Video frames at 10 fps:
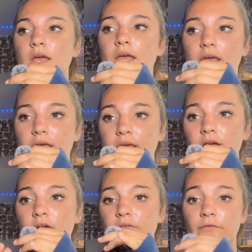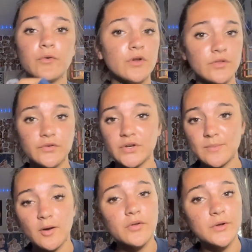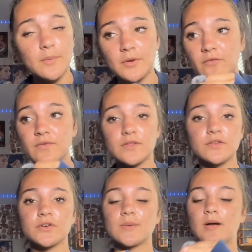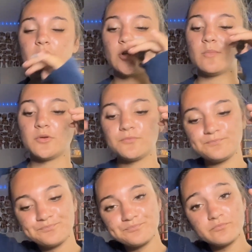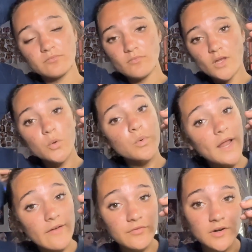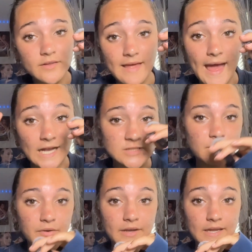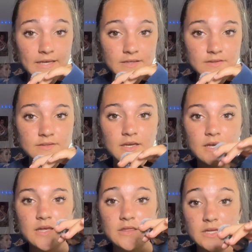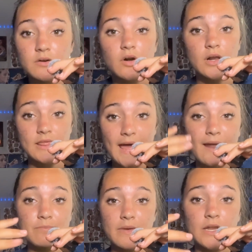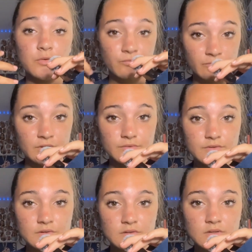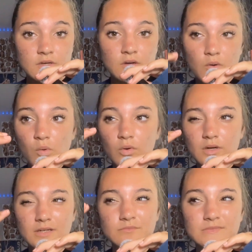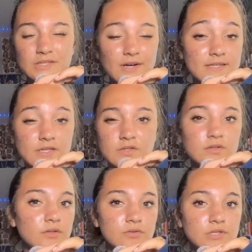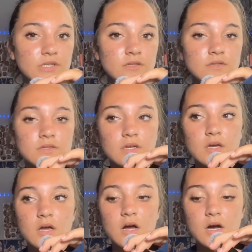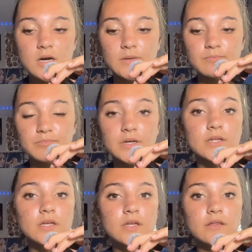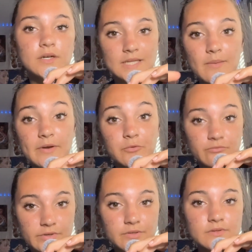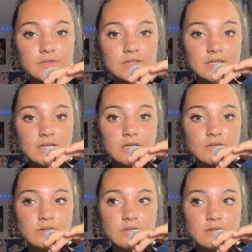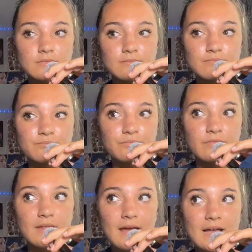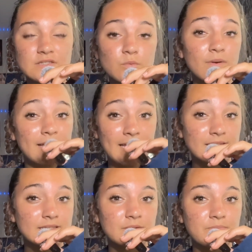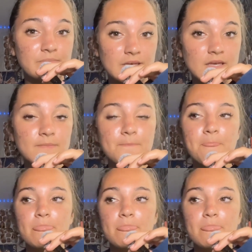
a fourth degree polynomial, fifth degree polynomial, whatever the exponent is, there are that many roots, or dare I say solutions, but there are that many roots as to what x can be.